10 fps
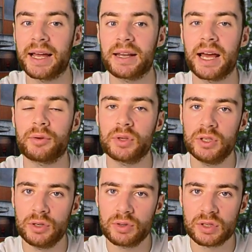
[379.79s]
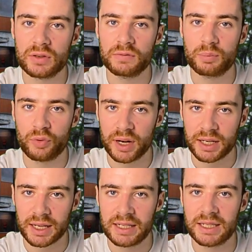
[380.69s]
and how the use of
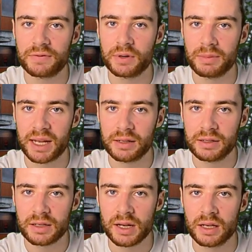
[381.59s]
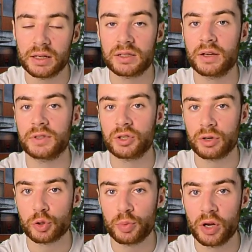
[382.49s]
brick in different manners can serve a
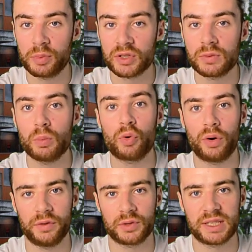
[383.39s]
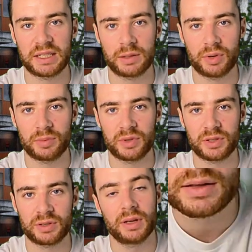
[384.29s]
structural purpose, more of an aesthetic purpose.